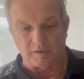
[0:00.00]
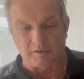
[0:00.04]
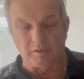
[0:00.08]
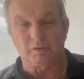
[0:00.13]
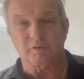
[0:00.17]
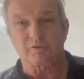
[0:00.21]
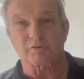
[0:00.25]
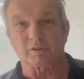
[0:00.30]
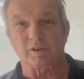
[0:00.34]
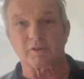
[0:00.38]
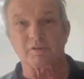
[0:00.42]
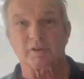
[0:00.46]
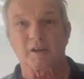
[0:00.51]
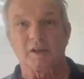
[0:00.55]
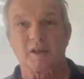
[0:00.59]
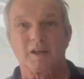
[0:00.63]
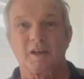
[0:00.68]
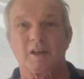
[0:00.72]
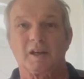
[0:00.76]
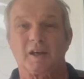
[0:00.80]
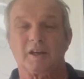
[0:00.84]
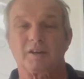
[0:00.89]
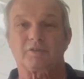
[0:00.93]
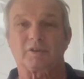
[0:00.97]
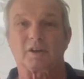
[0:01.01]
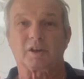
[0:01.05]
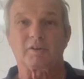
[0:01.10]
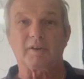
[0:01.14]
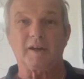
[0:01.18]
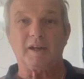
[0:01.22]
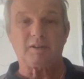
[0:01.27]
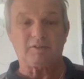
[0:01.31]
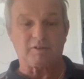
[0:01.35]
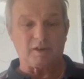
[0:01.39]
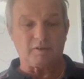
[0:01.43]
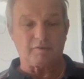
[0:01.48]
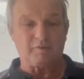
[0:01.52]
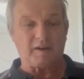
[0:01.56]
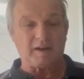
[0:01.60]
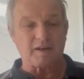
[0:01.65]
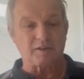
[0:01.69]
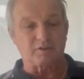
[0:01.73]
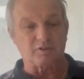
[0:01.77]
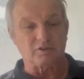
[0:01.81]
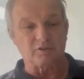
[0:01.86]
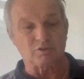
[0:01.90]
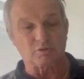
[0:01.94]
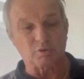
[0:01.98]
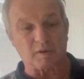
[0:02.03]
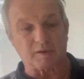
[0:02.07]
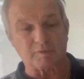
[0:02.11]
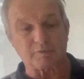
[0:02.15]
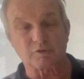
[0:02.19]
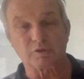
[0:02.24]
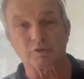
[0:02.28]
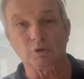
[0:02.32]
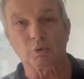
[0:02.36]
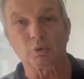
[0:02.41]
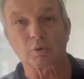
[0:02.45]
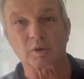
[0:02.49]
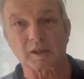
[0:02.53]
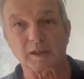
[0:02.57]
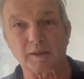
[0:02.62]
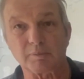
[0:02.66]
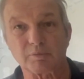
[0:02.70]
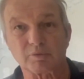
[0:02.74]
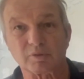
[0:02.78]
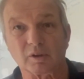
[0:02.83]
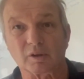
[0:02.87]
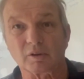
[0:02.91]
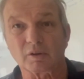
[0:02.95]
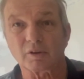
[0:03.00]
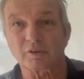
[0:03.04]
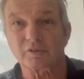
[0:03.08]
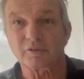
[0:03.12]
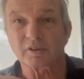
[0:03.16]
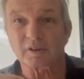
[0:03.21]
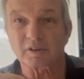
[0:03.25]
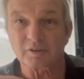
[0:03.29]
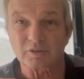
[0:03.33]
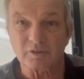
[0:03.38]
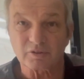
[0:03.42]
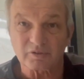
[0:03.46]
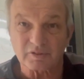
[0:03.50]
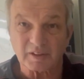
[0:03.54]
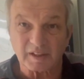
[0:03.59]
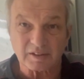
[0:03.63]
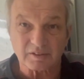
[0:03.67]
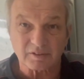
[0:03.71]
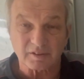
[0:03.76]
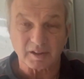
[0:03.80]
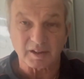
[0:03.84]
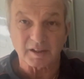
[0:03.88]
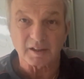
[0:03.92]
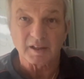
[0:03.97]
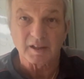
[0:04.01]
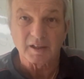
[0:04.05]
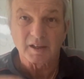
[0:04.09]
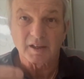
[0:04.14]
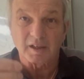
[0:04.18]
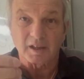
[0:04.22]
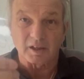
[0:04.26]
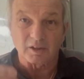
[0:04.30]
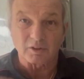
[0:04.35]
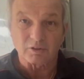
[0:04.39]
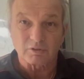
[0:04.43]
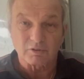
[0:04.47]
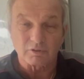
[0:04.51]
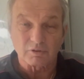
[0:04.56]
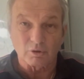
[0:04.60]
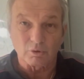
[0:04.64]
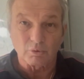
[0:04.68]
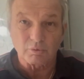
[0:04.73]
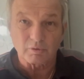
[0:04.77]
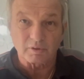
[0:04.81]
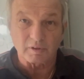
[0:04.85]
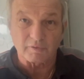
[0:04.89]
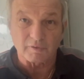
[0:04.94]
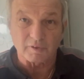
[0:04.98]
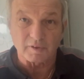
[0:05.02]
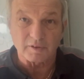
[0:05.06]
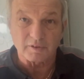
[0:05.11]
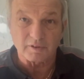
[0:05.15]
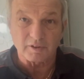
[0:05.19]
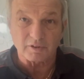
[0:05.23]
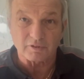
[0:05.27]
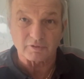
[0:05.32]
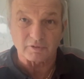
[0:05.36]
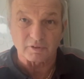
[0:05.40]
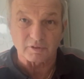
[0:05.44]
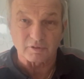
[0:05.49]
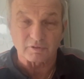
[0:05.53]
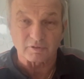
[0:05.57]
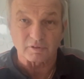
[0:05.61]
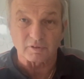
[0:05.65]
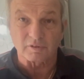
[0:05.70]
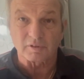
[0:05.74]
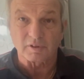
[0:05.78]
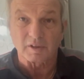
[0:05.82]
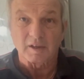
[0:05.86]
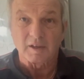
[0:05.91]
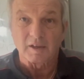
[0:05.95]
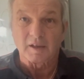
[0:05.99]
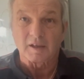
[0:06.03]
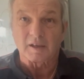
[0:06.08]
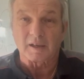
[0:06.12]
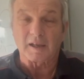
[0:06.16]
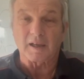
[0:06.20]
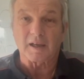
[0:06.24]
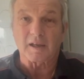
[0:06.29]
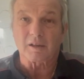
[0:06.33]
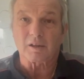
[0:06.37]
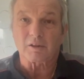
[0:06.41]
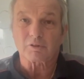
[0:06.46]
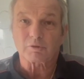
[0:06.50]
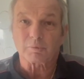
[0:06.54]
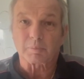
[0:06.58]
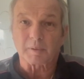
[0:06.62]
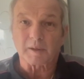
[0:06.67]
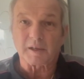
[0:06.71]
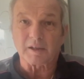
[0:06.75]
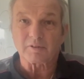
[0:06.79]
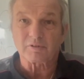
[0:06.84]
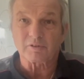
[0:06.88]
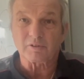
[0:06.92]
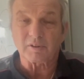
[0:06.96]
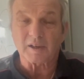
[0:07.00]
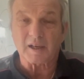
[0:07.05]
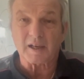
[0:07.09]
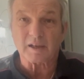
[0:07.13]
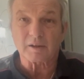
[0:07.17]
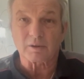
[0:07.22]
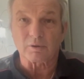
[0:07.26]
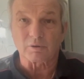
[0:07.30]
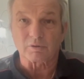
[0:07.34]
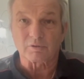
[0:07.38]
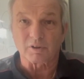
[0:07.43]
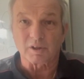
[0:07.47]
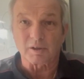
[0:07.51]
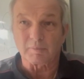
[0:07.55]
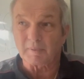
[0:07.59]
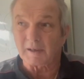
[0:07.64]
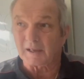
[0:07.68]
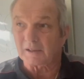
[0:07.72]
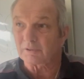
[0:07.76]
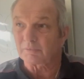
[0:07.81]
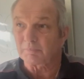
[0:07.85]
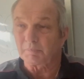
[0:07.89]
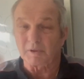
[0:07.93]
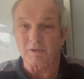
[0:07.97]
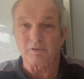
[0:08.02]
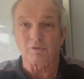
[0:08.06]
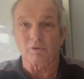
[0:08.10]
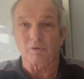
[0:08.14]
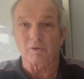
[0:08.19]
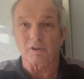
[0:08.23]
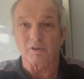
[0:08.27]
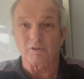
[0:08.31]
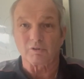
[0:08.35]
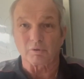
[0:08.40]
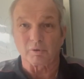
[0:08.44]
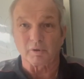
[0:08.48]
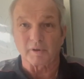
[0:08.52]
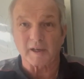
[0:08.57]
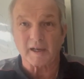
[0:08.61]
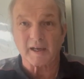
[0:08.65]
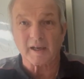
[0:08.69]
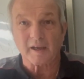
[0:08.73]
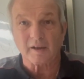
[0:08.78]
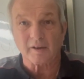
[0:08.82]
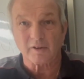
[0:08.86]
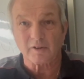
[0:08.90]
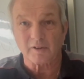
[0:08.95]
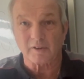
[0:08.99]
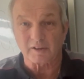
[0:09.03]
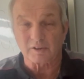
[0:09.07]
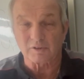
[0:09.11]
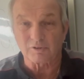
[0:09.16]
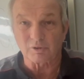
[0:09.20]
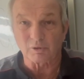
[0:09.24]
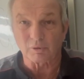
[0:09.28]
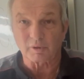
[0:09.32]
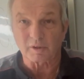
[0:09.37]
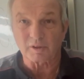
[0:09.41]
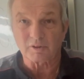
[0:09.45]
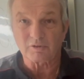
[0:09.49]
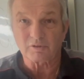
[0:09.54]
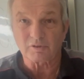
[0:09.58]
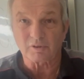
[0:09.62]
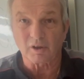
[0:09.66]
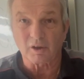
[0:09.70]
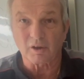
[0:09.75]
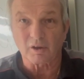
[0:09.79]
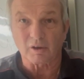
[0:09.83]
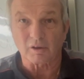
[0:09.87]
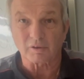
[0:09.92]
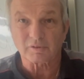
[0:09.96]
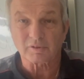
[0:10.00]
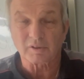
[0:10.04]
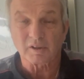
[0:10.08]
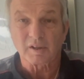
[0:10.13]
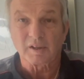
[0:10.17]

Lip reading: So it's a great advantage to have 2 clips on because you can set it at 2 different distances. Like lots of places I go to, you might be chucking to an island, then chucking short.